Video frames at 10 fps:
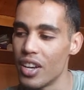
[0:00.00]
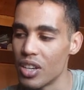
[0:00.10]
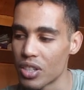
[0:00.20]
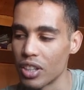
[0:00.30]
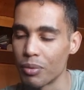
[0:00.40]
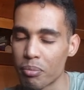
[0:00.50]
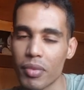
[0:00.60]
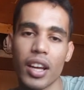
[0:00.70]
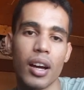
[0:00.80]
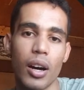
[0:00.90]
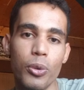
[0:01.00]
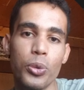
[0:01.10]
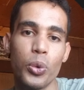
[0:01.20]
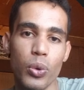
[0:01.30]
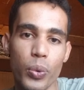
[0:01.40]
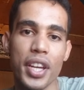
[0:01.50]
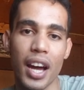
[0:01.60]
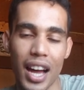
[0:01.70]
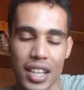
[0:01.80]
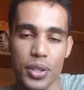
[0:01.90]
So how do we
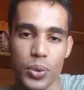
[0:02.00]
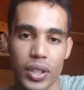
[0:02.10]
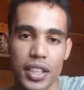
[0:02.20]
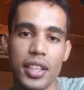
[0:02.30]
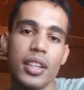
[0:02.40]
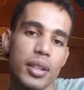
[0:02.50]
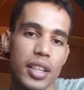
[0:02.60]
actually